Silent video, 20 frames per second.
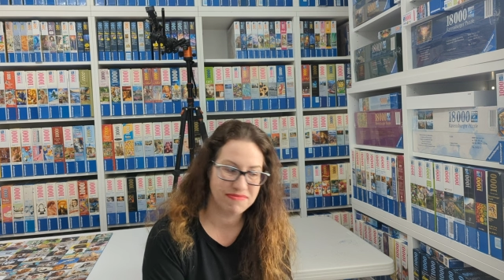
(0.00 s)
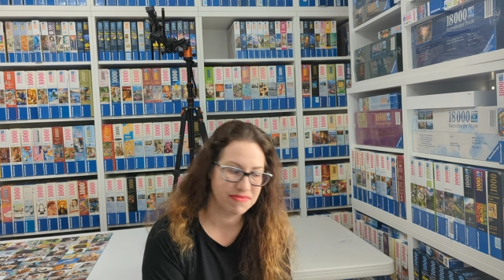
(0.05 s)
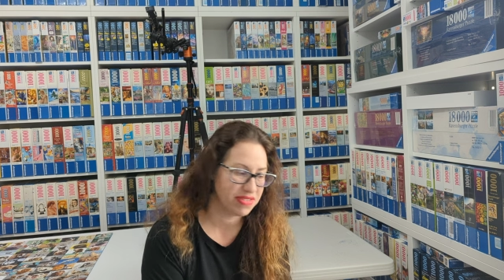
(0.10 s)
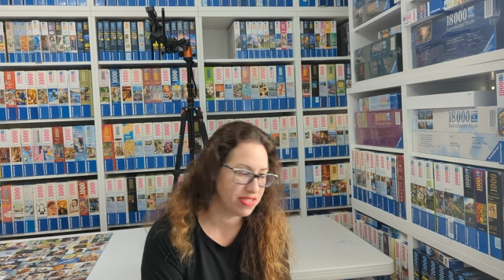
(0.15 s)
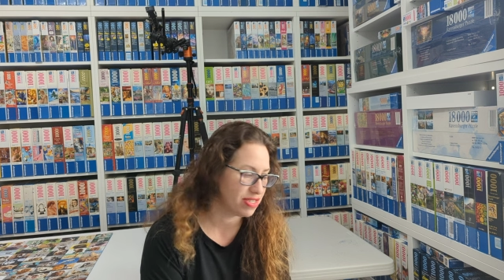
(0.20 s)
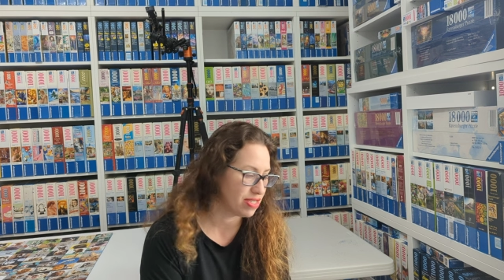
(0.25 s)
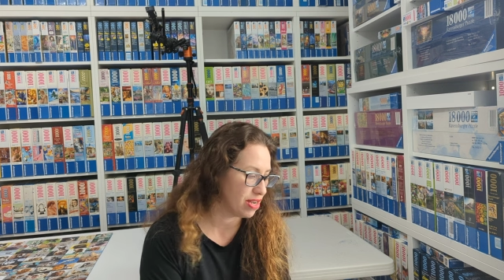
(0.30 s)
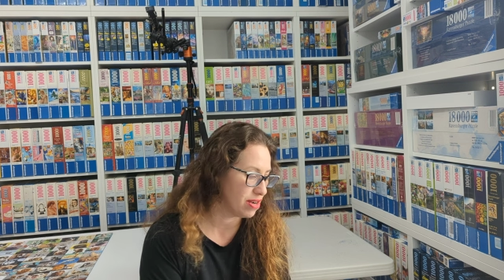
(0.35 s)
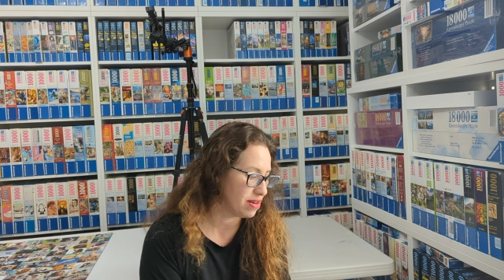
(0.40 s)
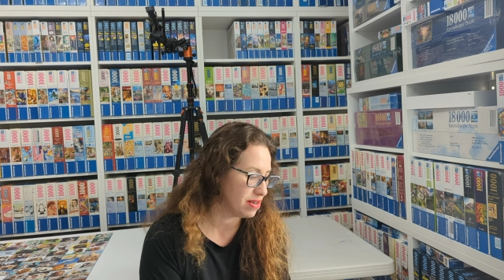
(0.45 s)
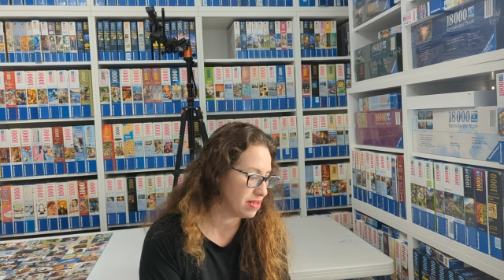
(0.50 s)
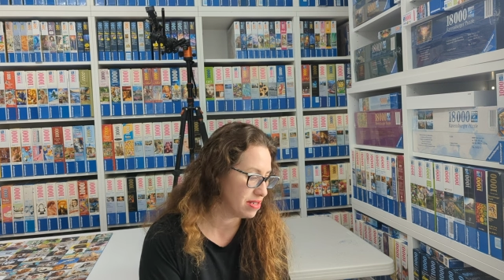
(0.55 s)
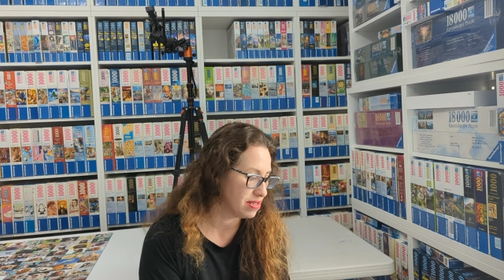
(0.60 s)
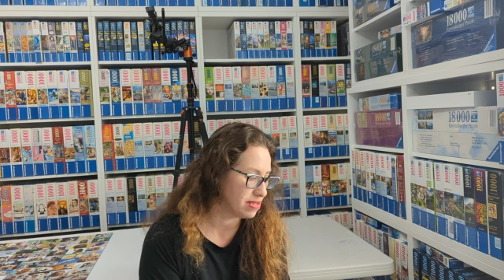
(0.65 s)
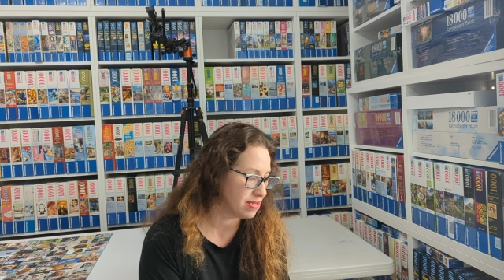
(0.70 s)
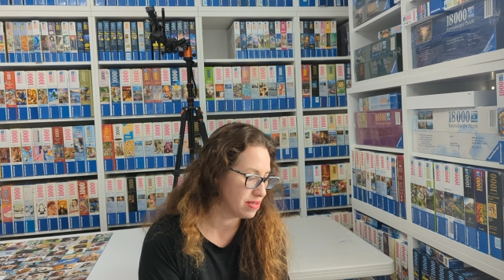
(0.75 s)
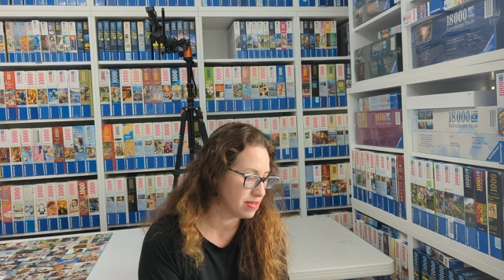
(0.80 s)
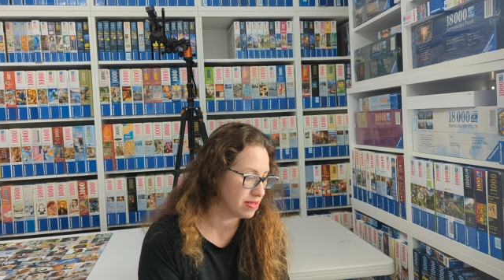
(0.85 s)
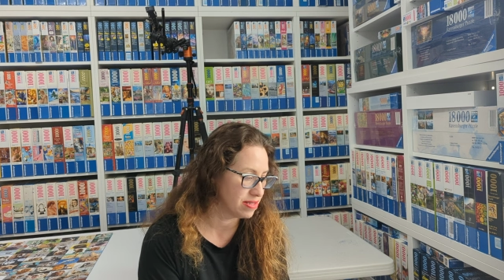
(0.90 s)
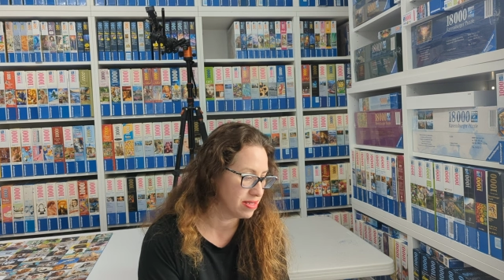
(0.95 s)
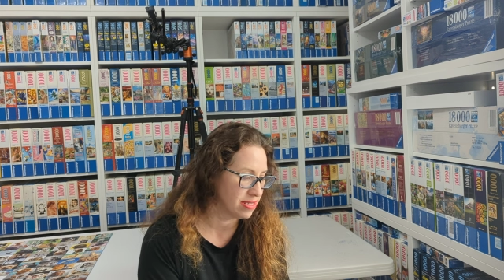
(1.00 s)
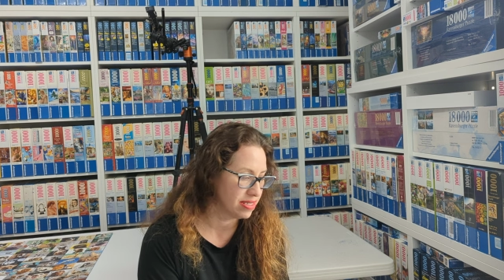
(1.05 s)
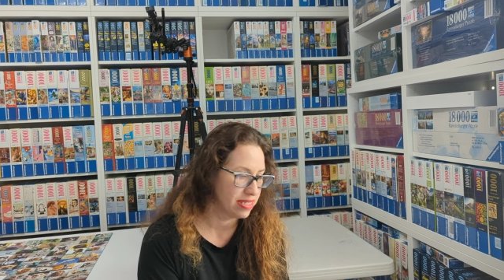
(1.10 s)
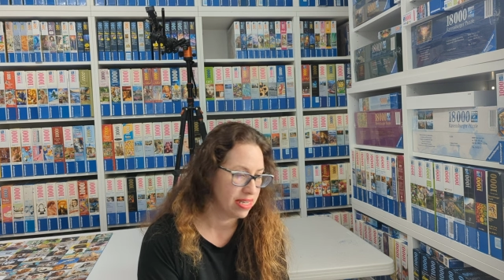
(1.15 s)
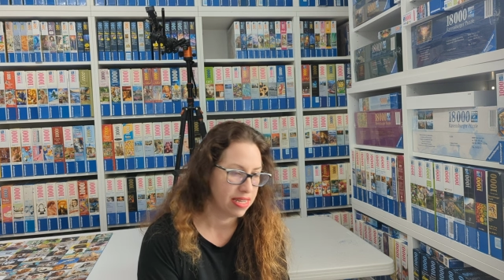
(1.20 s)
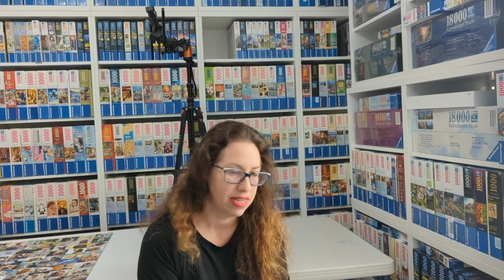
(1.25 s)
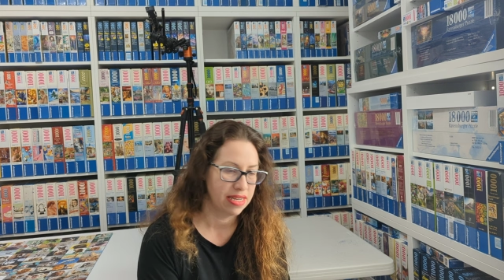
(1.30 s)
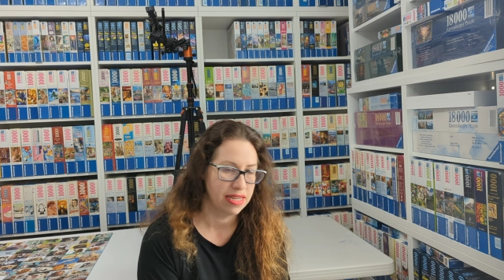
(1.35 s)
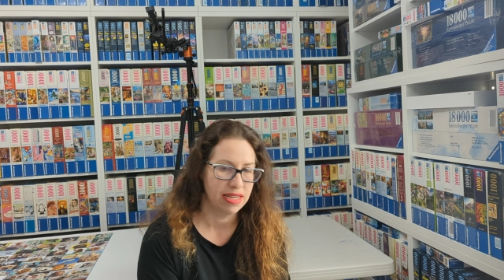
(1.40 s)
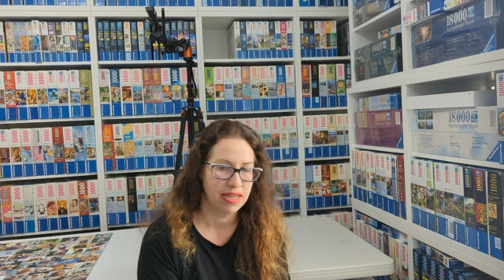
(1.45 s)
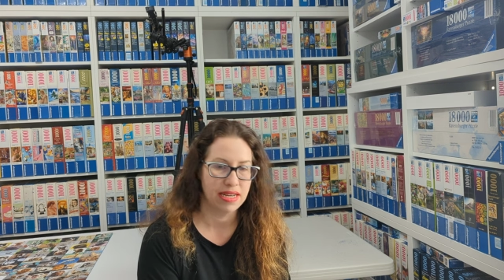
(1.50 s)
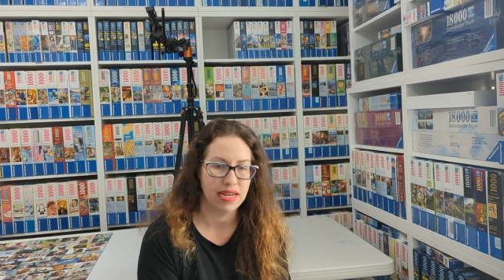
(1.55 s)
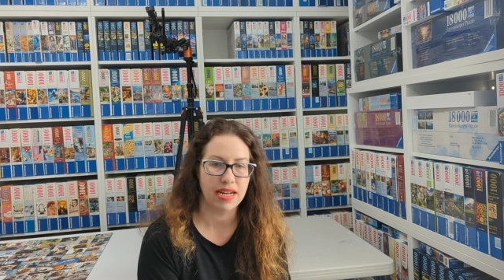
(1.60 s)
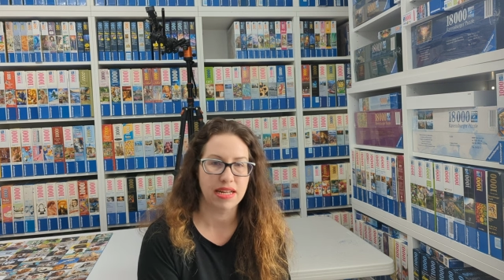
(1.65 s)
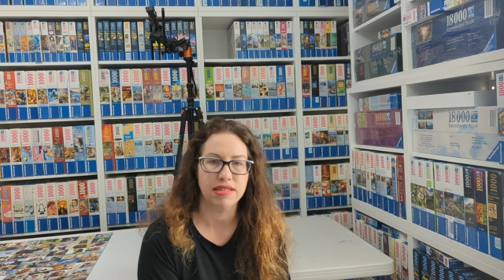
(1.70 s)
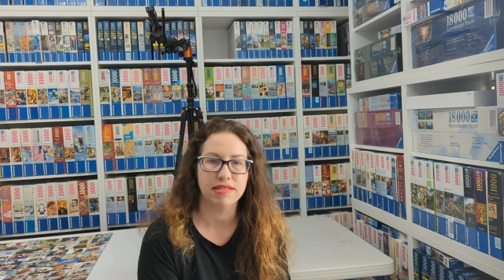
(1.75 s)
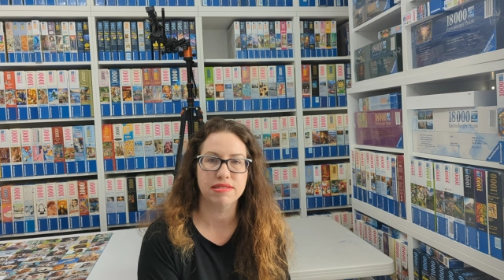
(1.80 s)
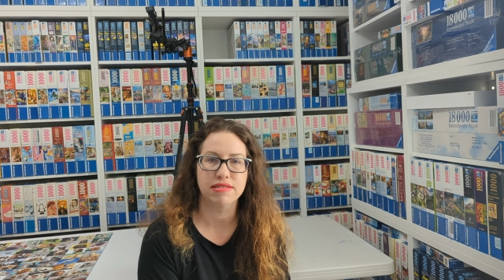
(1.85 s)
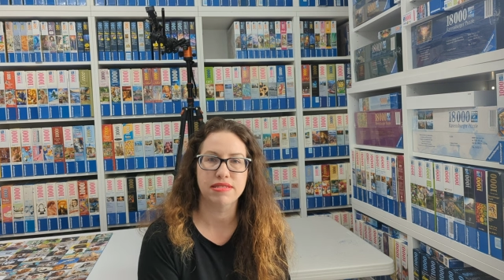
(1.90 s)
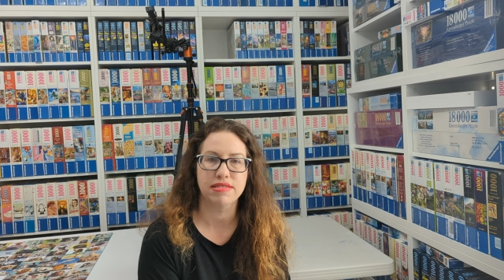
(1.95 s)
so
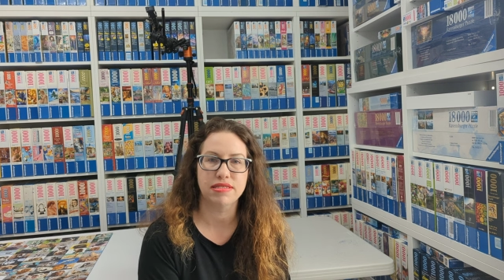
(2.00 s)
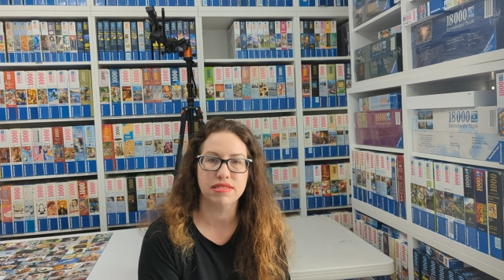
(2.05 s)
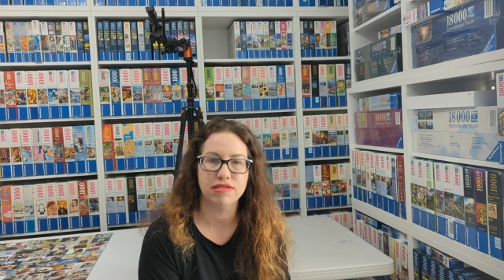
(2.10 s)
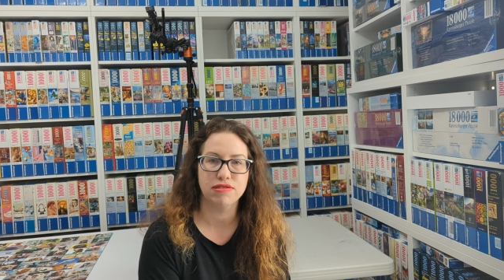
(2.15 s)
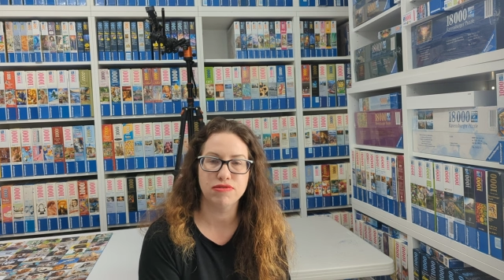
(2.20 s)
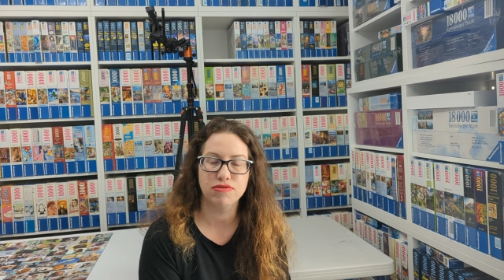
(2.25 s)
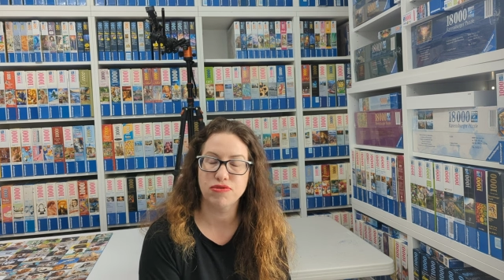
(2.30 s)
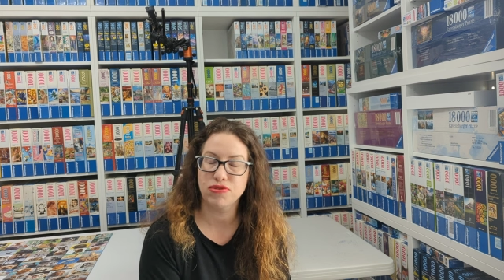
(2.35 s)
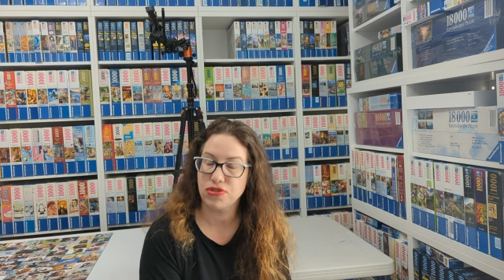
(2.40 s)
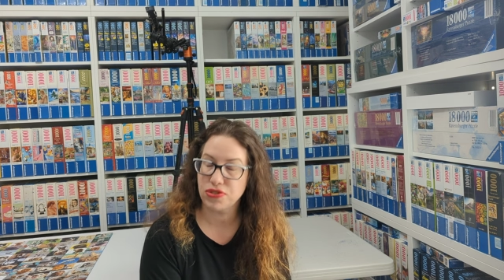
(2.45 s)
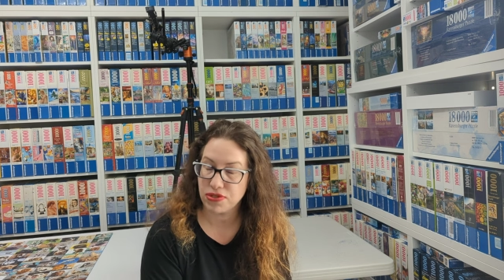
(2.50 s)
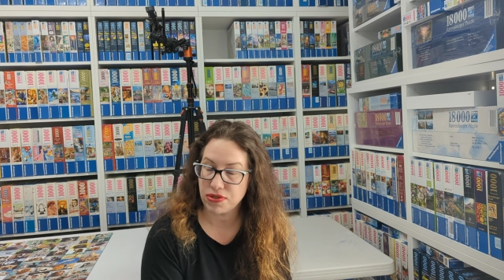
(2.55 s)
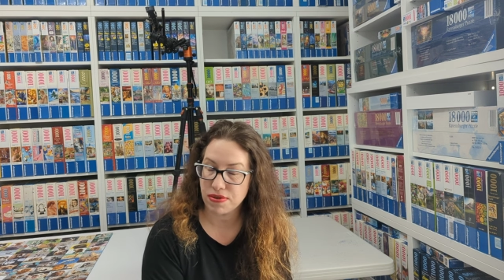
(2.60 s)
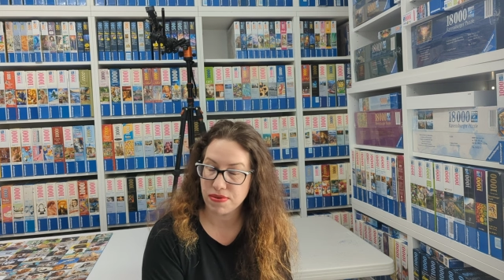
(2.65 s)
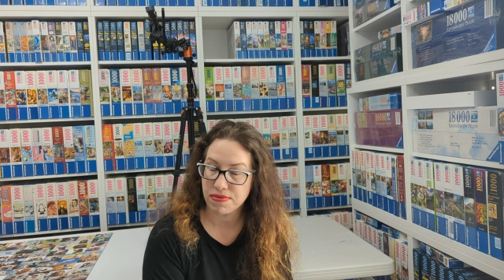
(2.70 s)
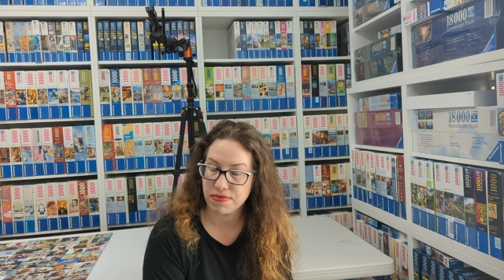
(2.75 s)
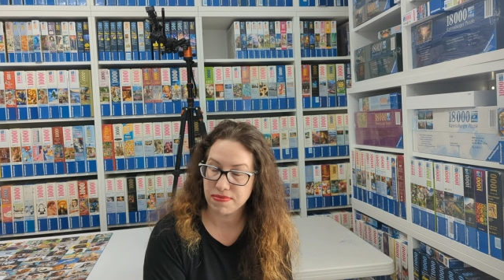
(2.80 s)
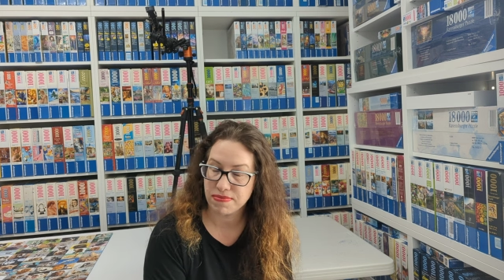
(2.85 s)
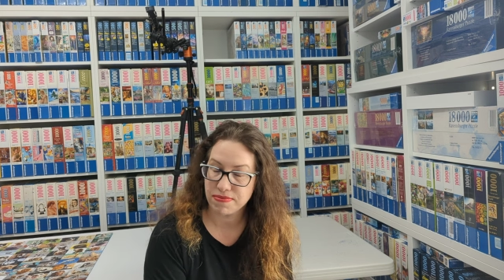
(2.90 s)
I'll see you soon.